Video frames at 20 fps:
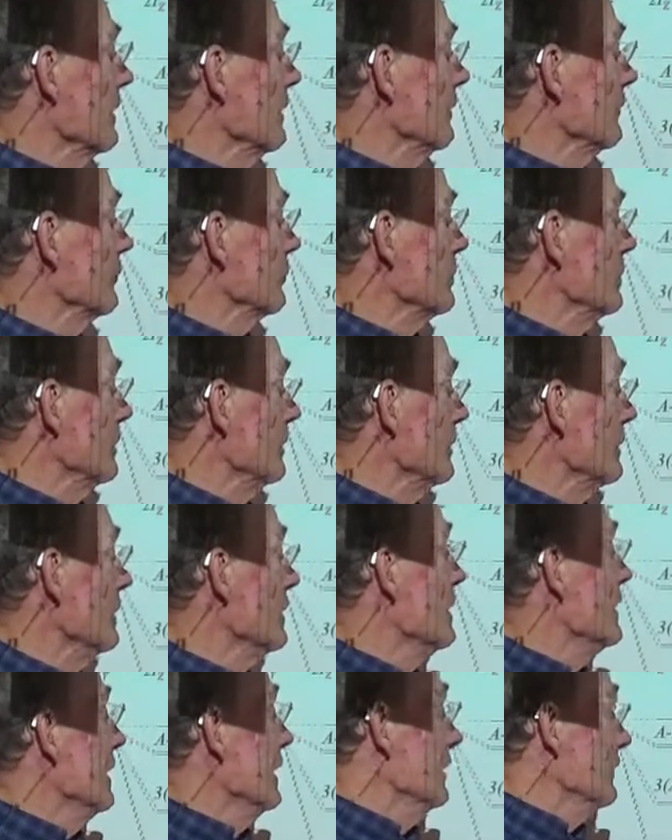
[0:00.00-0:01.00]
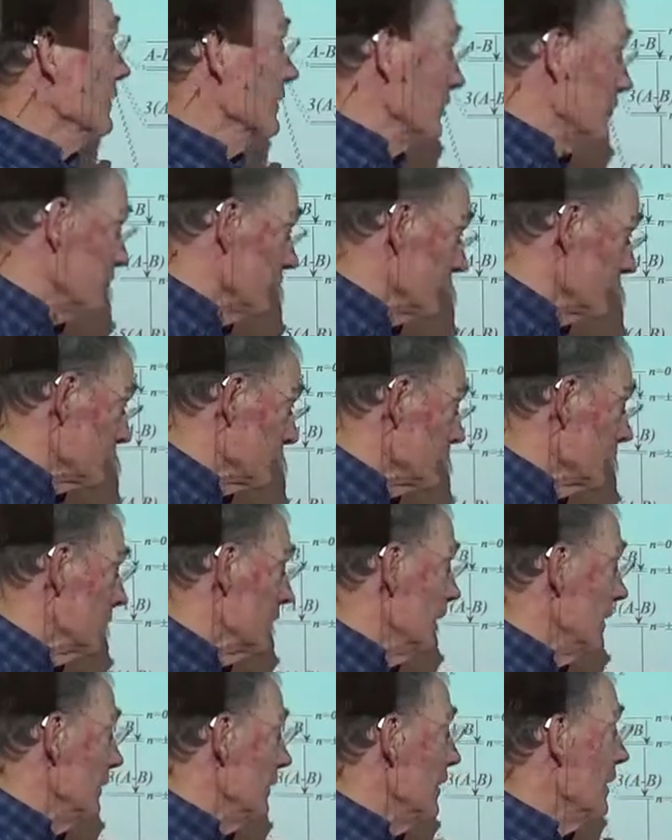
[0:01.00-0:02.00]
minus 1, and then just
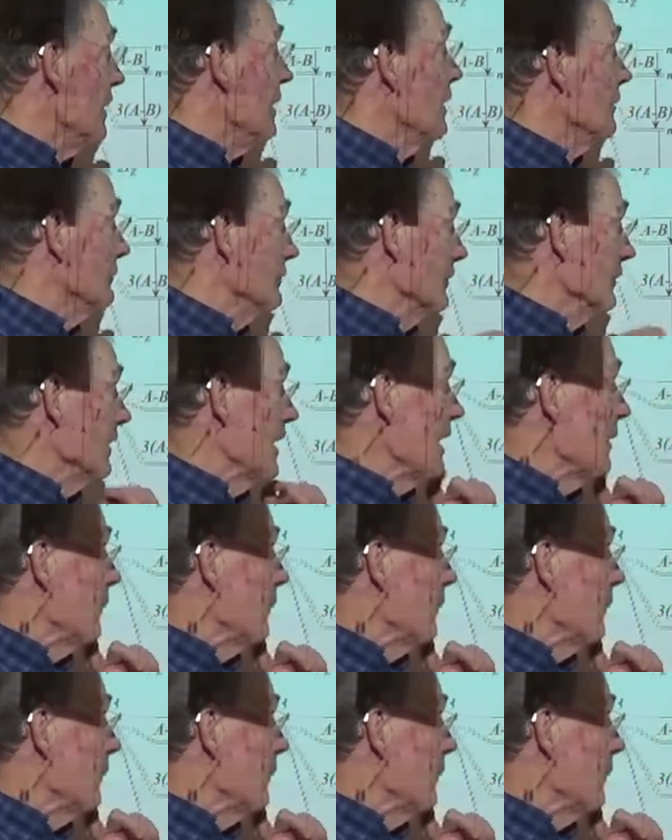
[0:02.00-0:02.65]
1 for that